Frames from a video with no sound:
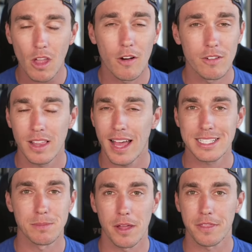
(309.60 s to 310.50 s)
over the
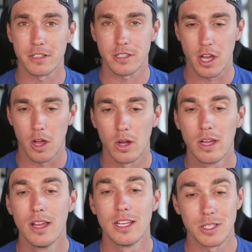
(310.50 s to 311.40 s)
last month or so.
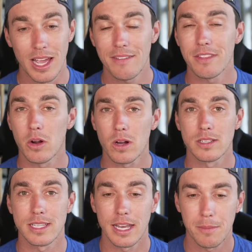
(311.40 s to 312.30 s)
So I have the
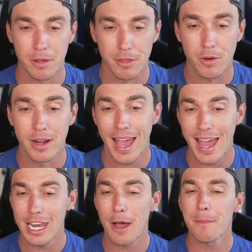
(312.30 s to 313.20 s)
Orioles at number three.
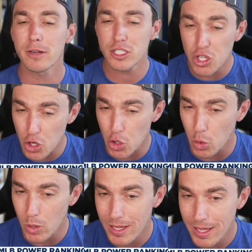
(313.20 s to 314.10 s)
At number
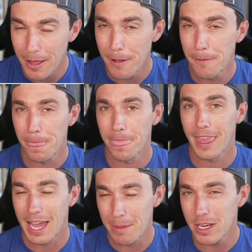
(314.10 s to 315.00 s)
two,
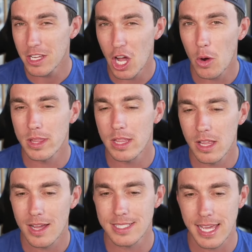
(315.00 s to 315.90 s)
I'm going to go with the
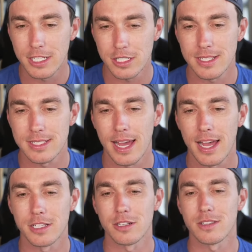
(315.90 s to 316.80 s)
Los Angeles
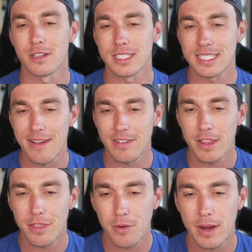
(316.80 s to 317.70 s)
Dodgers. They're
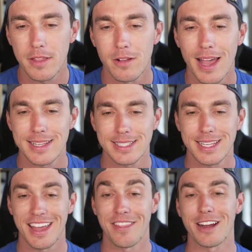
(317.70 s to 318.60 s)
7-3 in their last
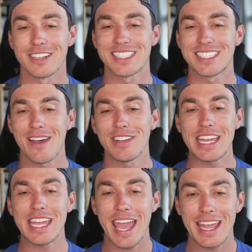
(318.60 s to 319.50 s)
10. They are
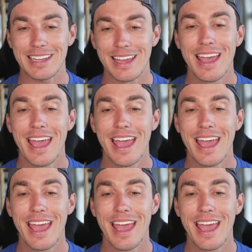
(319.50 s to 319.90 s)
78-53.